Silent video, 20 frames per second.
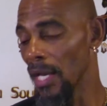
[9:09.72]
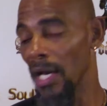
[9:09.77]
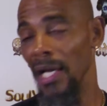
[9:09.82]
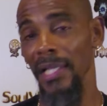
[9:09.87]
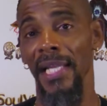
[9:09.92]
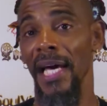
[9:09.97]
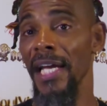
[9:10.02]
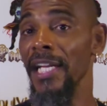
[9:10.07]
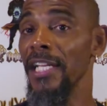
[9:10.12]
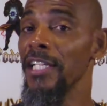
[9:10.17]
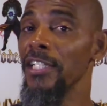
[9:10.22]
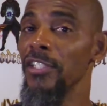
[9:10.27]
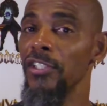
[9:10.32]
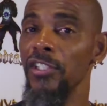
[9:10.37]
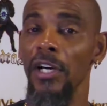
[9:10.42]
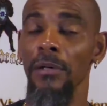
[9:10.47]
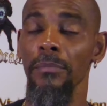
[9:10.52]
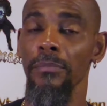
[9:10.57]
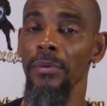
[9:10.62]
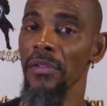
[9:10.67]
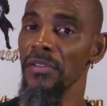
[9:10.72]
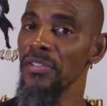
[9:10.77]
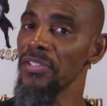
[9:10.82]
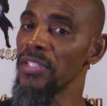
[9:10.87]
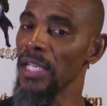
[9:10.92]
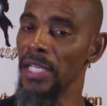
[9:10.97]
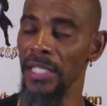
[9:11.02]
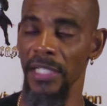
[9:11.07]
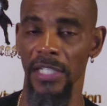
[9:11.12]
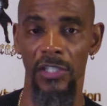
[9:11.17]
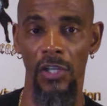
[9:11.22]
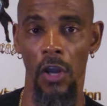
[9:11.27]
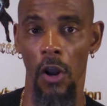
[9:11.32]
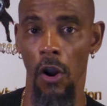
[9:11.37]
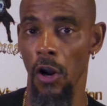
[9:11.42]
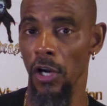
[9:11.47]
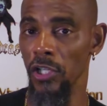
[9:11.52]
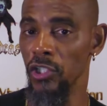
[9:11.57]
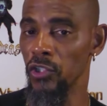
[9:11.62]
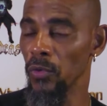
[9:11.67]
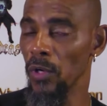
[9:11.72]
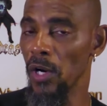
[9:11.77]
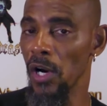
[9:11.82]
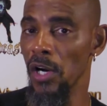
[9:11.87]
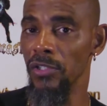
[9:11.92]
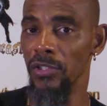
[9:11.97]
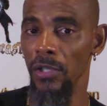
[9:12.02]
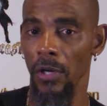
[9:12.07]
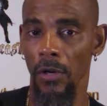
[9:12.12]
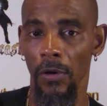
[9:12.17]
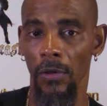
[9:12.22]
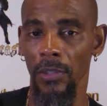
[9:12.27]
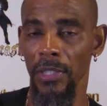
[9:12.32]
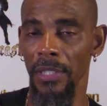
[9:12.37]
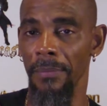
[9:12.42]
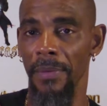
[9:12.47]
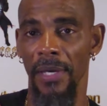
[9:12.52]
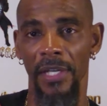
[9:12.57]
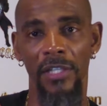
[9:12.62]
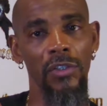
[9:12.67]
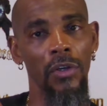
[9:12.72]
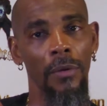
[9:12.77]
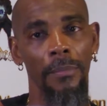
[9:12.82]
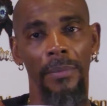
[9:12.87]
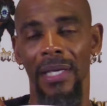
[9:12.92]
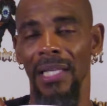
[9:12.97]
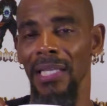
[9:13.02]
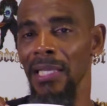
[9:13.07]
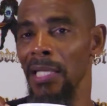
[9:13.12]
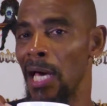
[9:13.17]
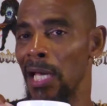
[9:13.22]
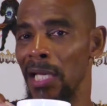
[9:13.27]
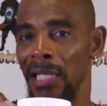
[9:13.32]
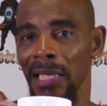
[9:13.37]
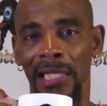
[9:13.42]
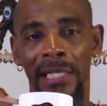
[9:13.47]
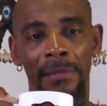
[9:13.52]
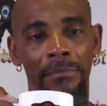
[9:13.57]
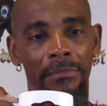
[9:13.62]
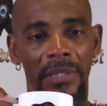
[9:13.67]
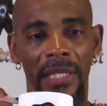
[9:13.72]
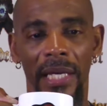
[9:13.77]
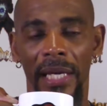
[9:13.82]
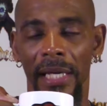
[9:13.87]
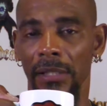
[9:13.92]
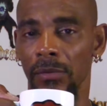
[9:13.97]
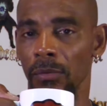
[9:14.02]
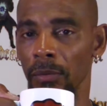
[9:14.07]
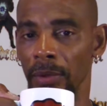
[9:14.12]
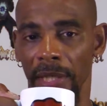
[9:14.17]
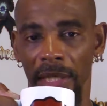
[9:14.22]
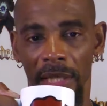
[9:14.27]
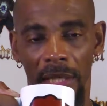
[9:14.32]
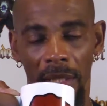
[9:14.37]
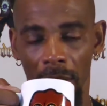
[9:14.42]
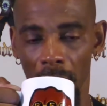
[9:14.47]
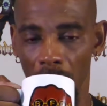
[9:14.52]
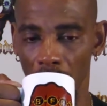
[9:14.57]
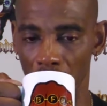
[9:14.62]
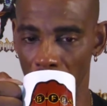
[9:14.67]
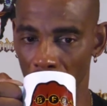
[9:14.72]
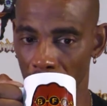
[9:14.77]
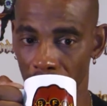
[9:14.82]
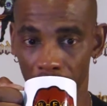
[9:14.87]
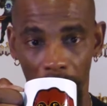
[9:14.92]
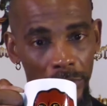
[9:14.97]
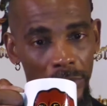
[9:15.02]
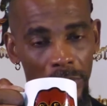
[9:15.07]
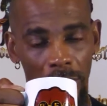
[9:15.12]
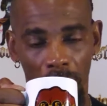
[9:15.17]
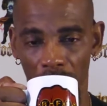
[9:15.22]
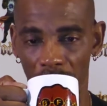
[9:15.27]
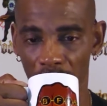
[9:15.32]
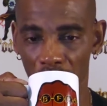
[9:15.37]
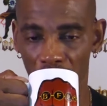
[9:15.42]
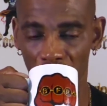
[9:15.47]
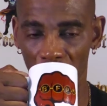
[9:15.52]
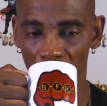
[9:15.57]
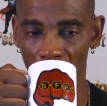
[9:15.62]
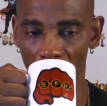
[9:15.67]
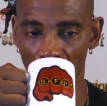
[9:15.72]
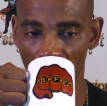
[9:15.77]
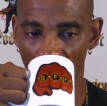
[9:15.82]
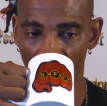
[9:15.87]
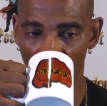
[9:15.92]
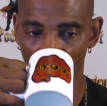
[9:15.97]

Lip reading: a lot of these young brothers taking these hard drugs early, man. It's going to be a lot of limp dicks when they get older on some real shit.